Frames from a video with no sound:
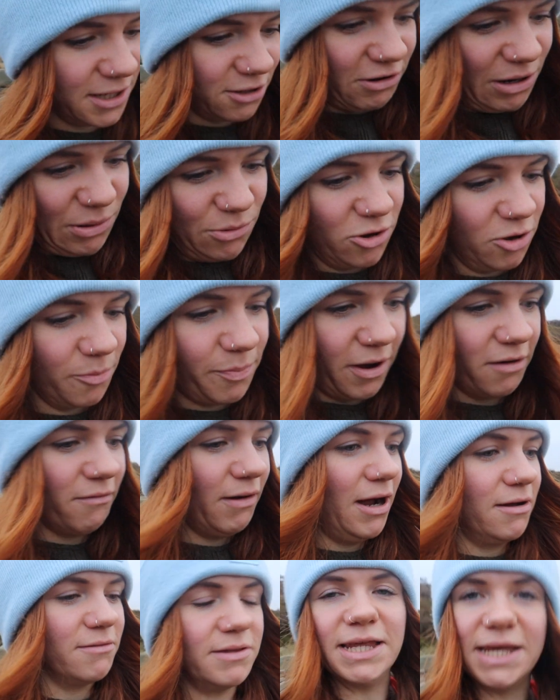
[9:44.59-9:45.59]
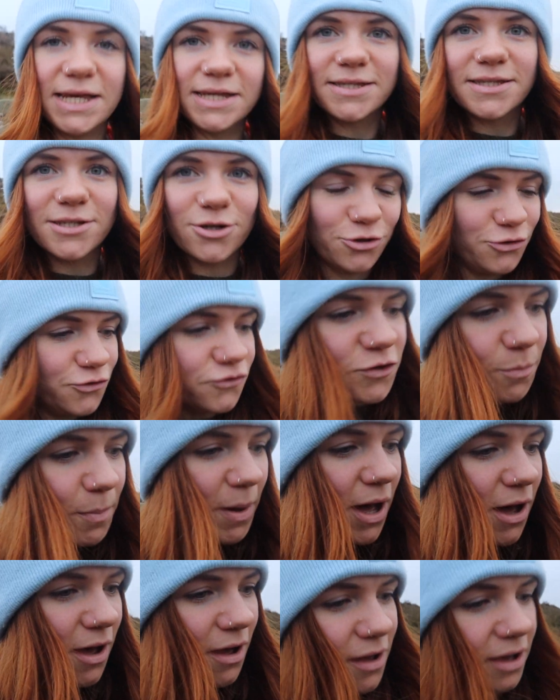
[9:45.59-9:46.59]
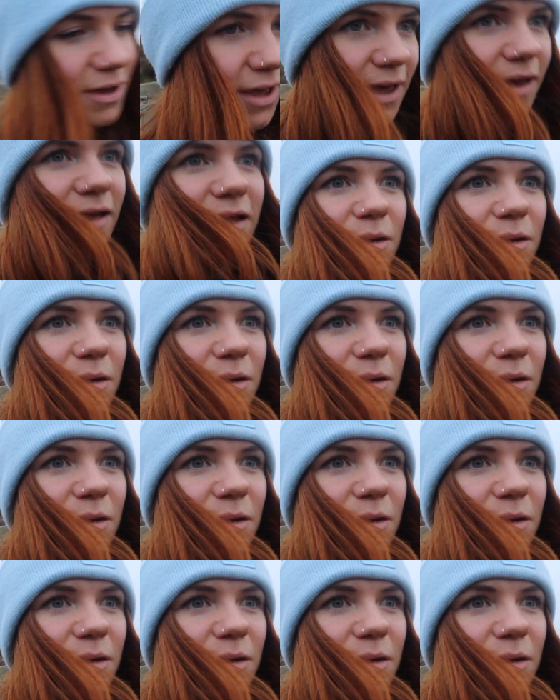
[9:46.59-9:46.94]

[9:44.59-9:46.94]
grow up around this country park.